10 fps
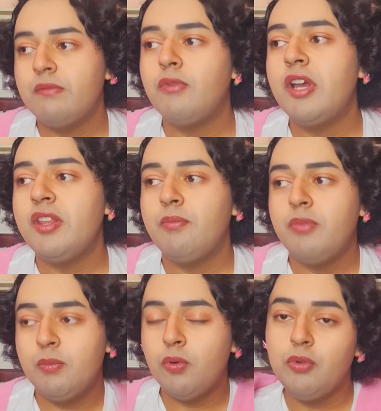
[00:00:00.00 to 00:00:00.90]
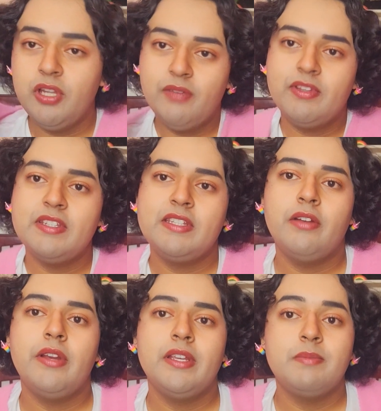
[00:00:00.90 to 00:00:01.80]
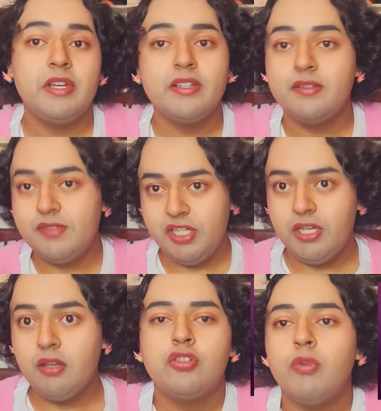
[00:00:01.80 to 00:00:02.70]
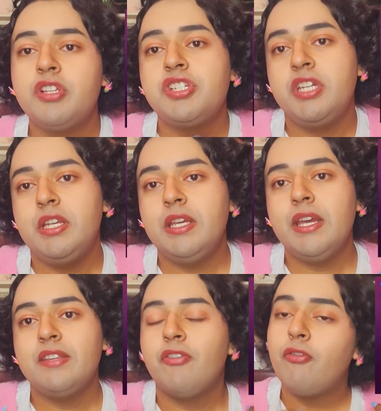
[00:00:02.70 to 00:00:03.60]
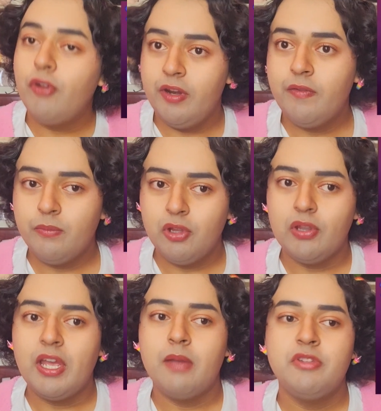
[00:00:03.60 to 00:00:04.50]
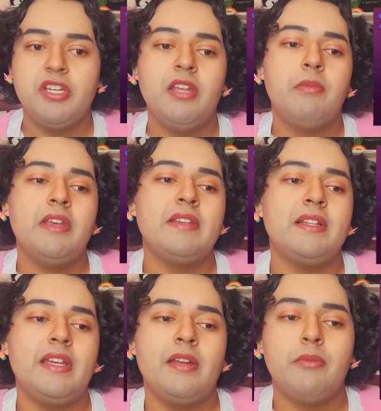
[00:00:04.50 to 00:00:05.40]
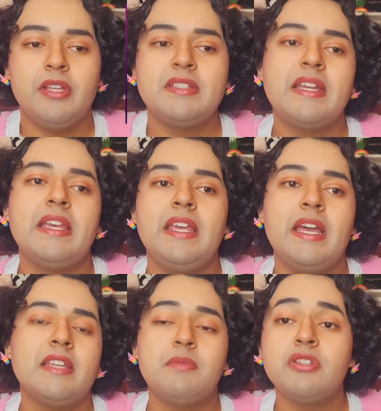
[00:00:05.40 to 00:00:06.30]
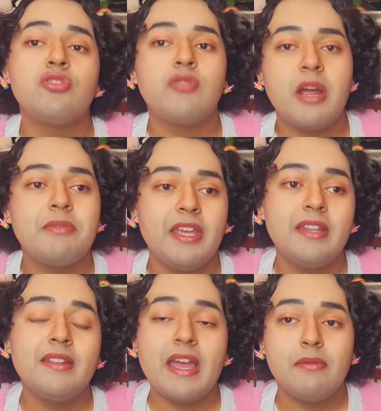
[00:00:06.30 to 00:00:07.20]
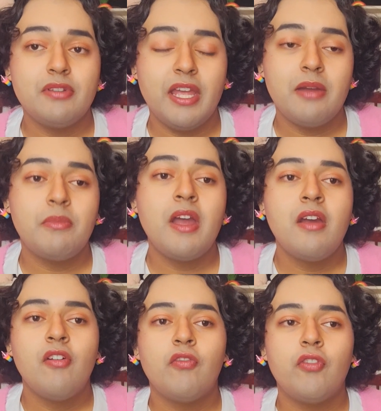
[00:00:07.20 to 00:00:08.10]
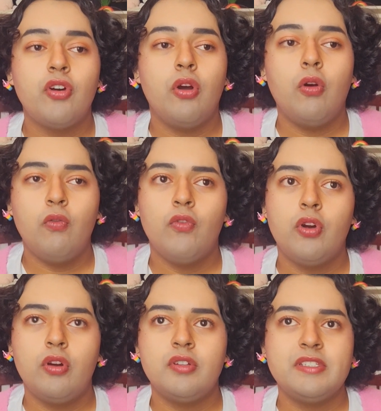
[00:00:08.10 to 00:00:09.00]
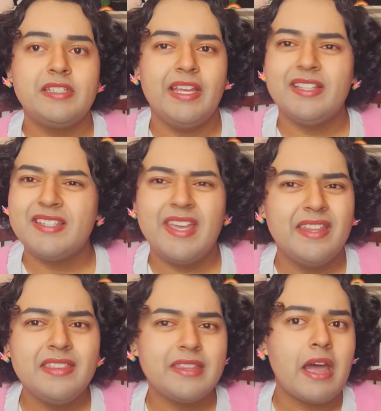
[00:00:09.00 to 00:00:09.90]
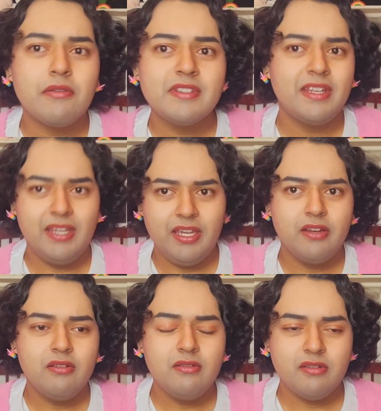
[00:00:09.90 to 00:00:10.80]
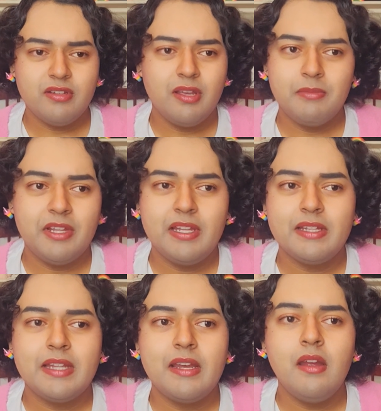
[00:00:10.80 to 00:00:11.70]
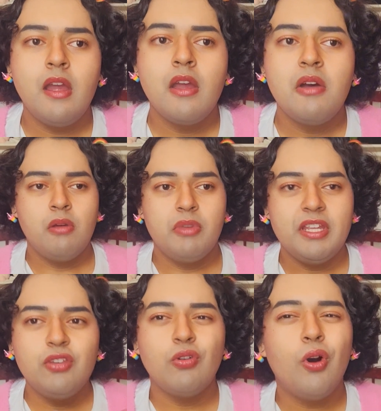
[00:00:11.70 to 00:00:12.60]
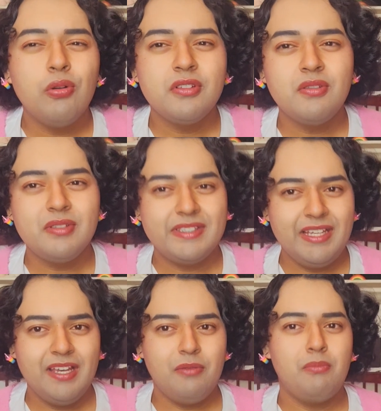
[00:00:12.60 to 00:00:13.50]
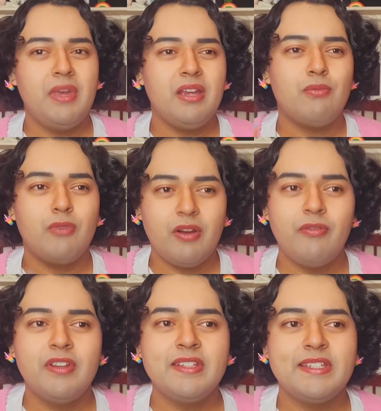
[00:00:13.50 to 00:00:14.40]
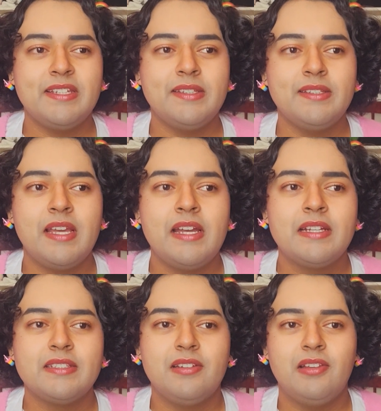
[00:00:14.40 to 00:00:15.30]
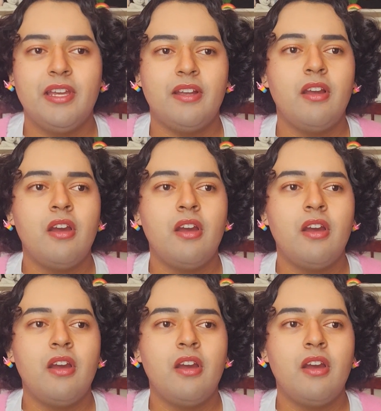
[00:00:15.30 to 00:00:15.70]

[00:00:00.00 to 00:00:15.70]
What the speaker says: why people believe this theory is because of Genie. So when Genie gets freed from the lamp, Genie basically admits that he has been trapped in that lamp for over like 10,000 years or something like that. But then you also see him make references to like